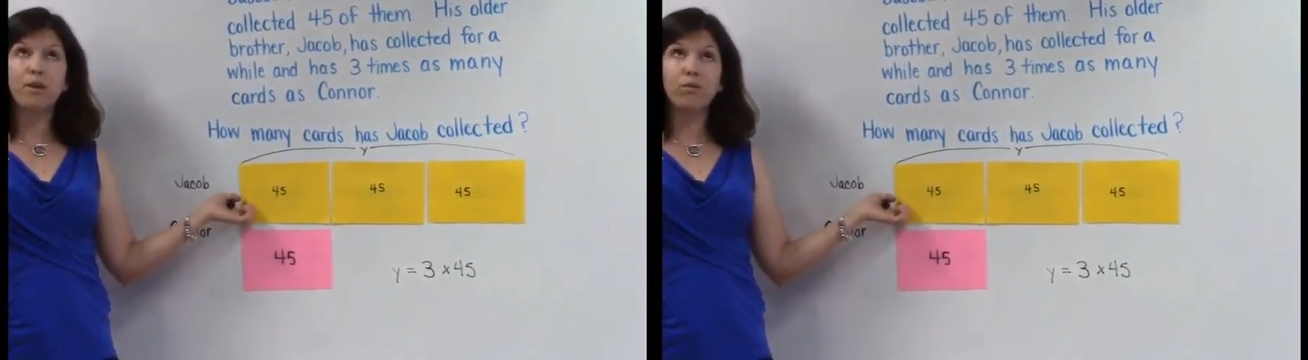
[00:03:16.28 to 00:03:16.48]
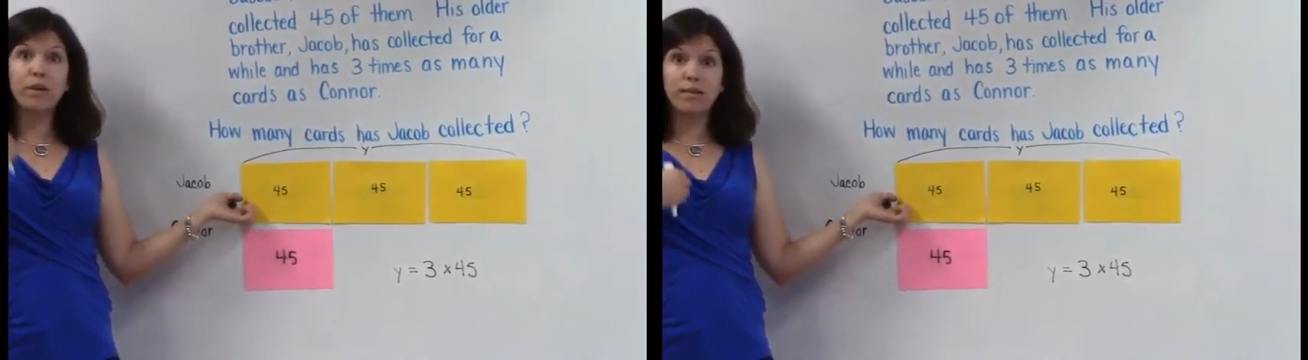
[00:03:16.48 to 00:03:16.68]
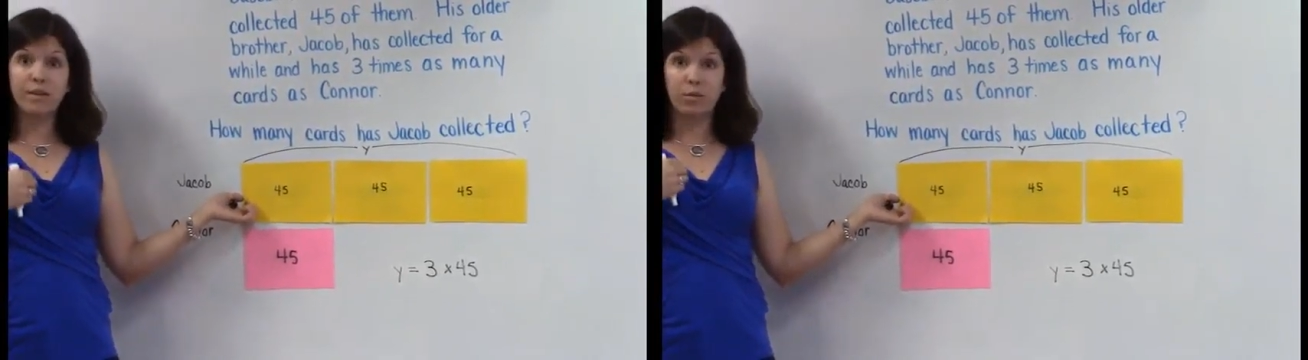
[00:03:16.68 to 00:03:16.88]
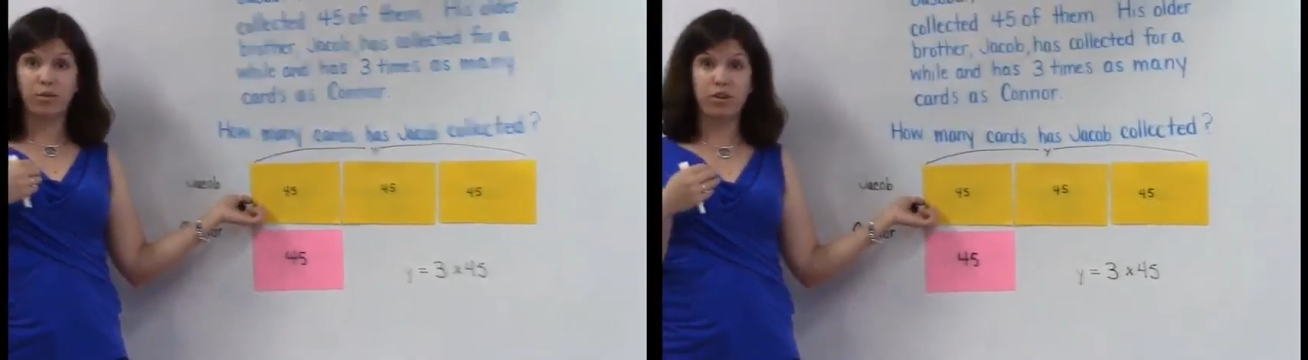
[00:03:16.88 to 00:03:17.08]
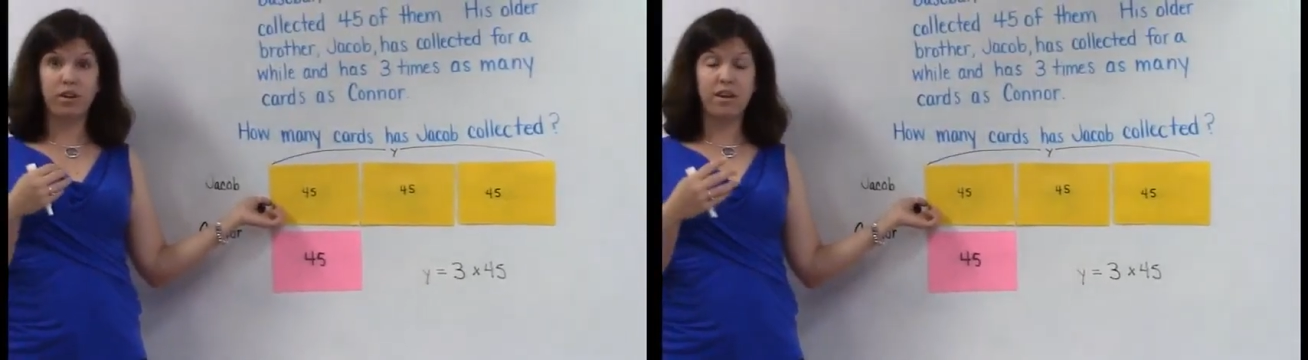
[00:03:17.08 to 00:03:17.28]

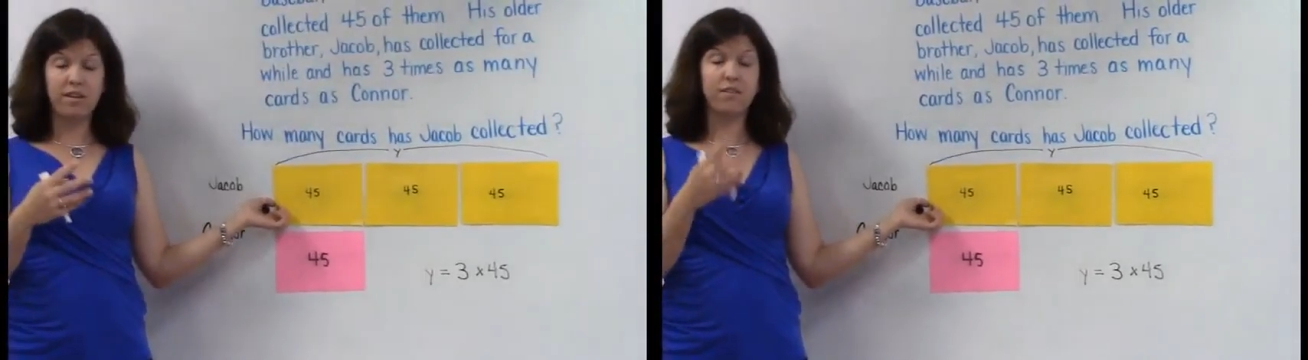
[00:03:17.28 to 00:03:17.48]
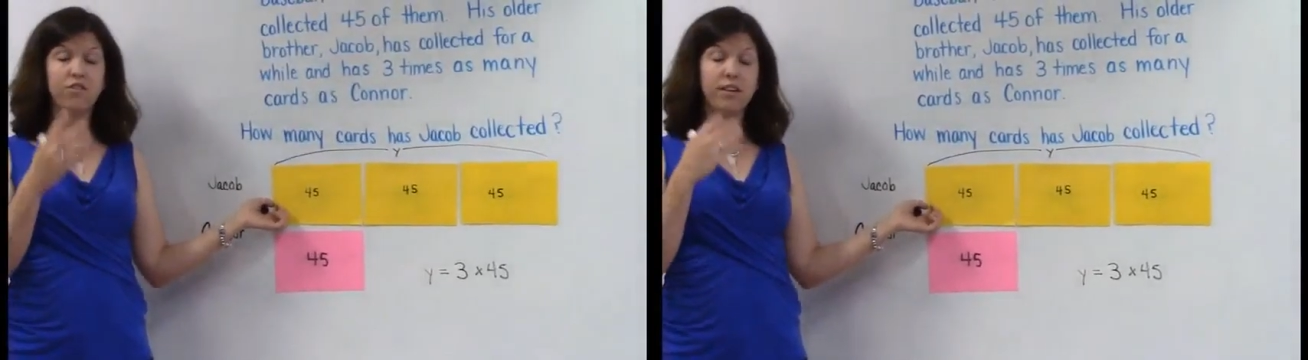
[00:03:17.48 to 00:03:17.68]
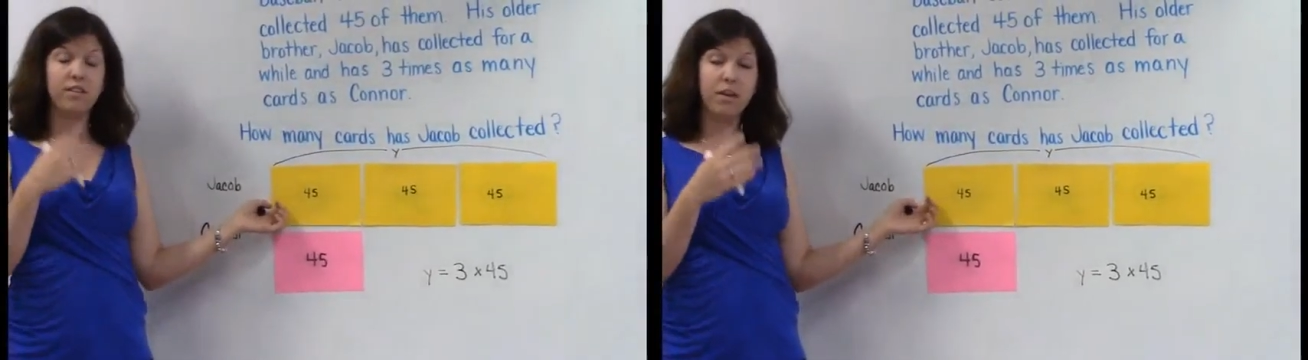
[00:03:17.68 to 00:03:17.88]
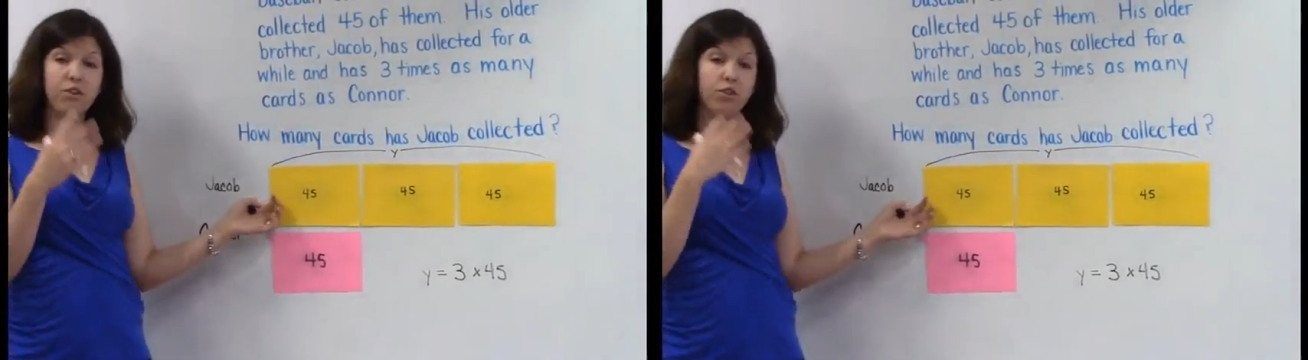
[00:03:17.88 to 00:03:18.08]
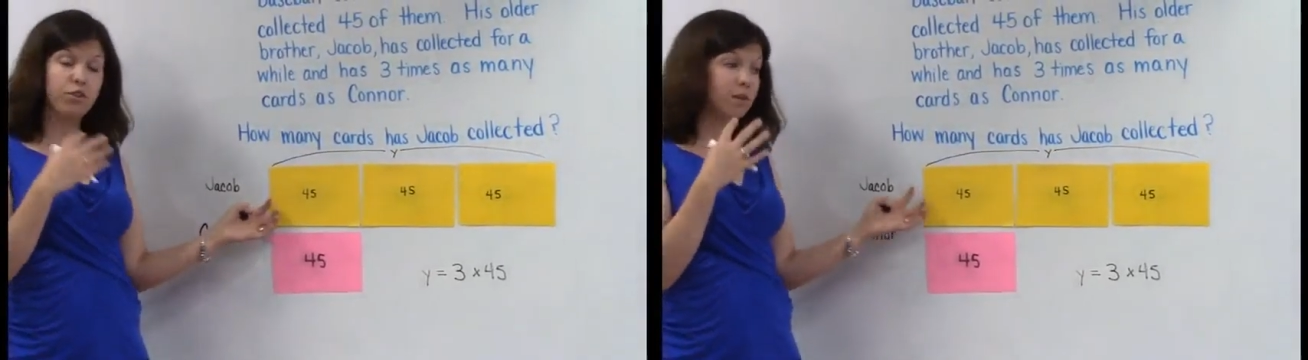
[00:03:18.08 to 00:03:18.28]
reasonableness, check to make
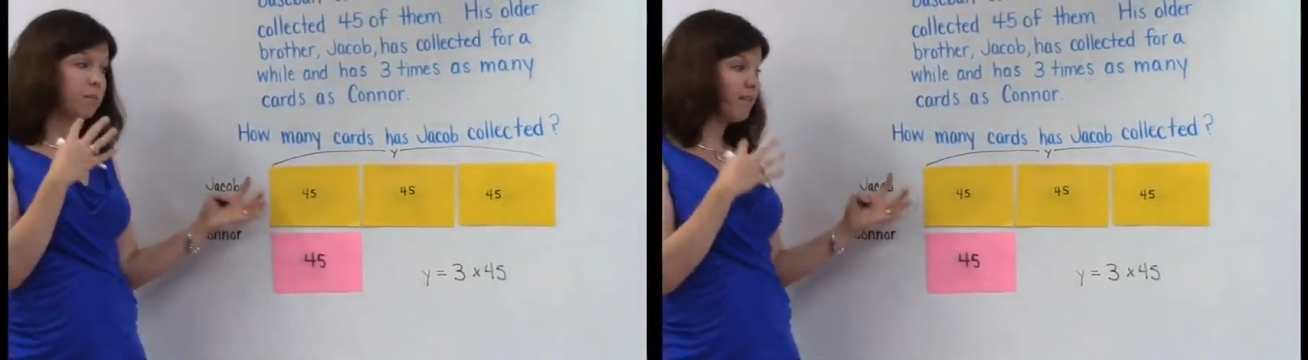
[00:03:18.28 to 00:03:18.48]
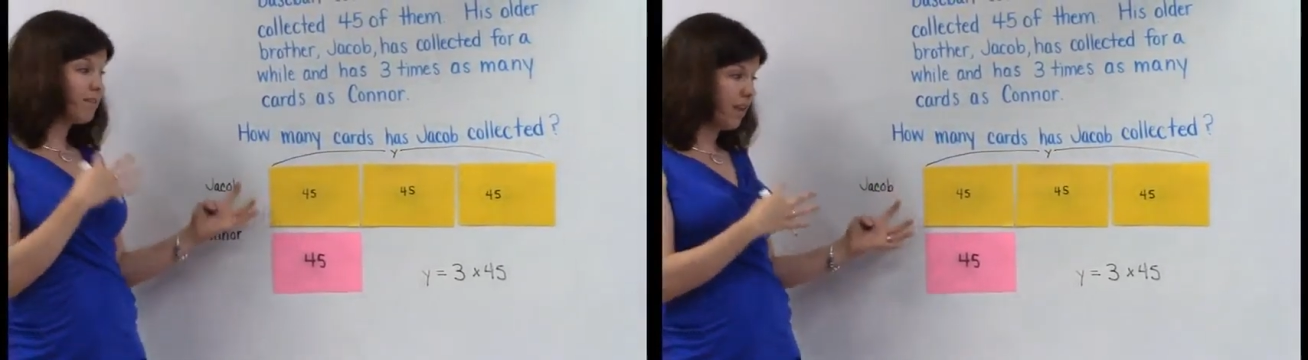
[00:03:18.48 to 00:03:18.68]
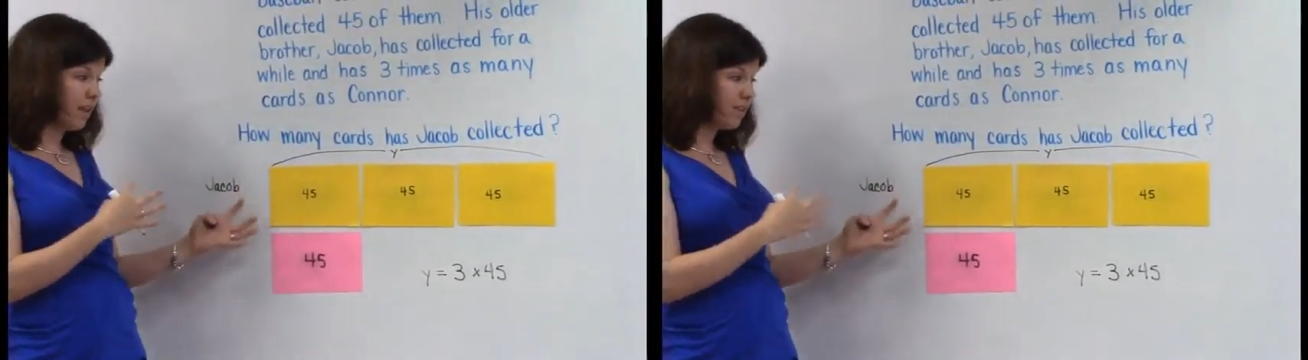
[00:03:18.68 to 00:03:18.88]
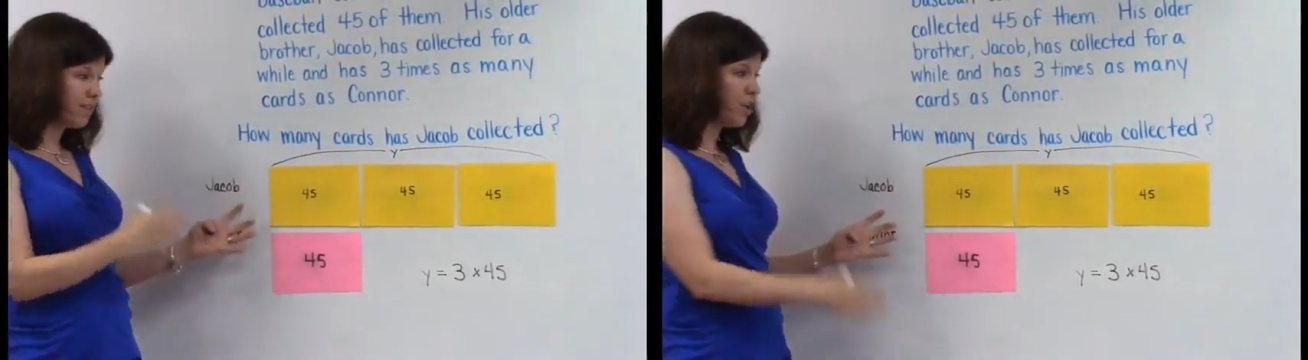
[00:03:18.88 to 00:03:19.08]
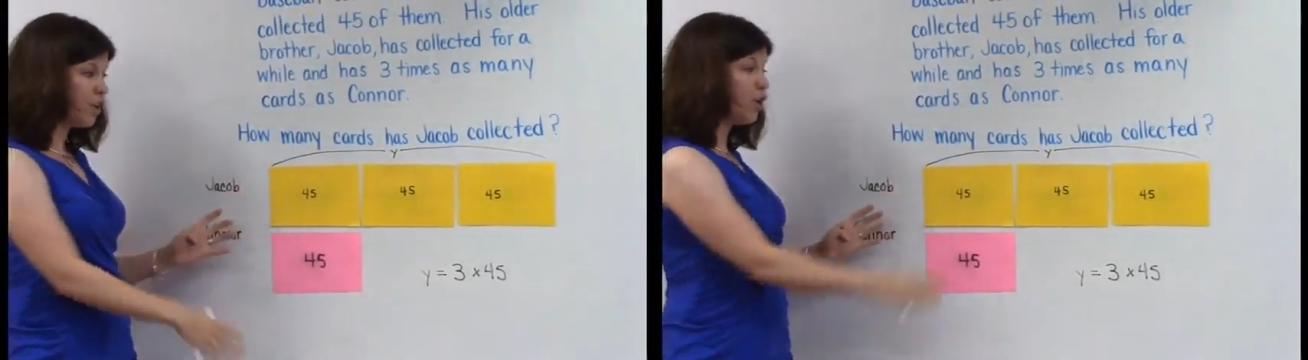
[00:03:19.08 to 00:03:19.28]
sure that it makes sense.